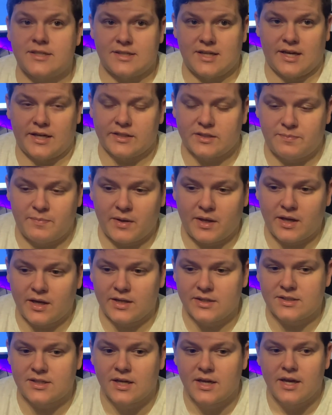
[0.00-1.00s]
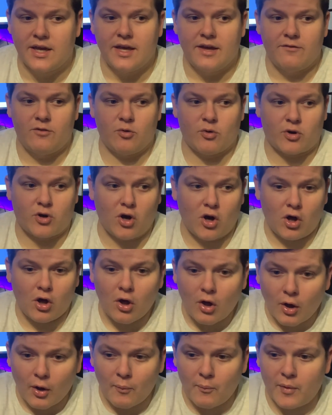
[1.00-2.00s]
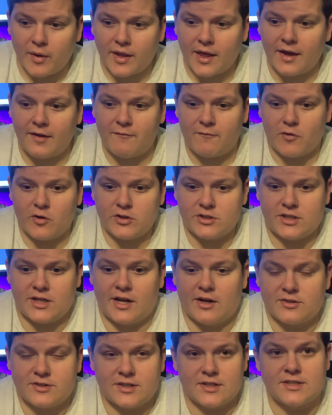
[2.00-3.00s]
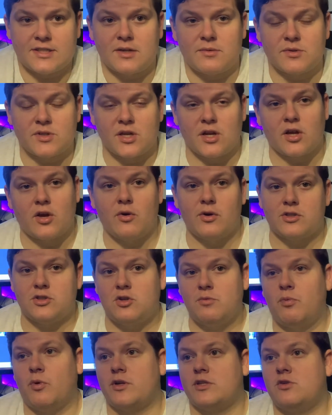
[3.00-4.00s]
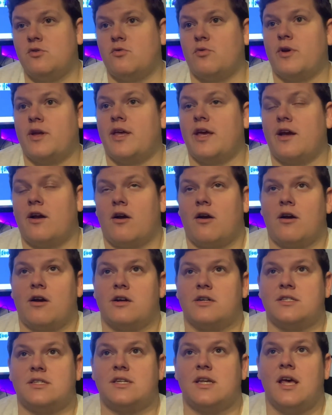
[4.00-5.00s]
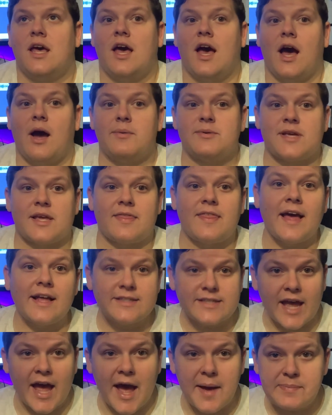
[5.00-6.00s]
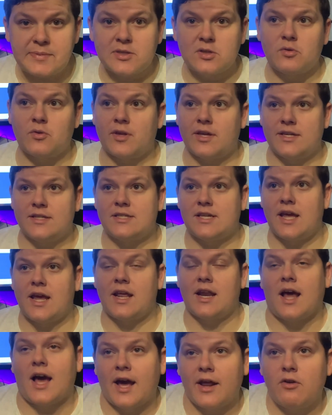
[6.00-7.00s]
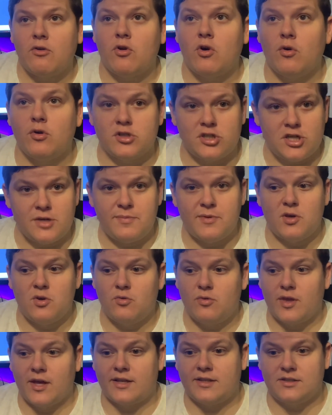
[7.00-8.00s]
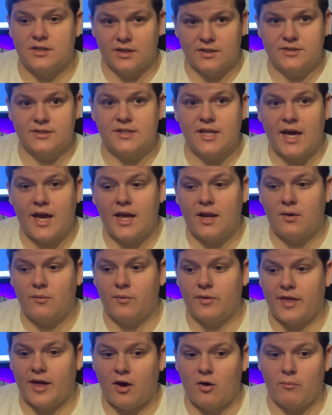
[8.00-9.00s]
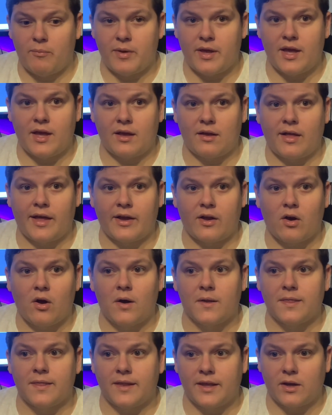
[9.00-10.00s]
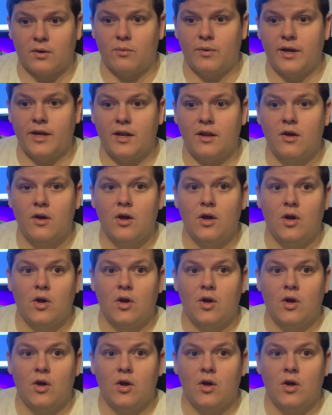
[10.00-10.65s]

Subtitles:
of sense because if you recall, when they first announced this thing was going to go at 2.23 gigahertz, I was like, that's absolutely insane. I don't know a GPU that does that without being like on liquid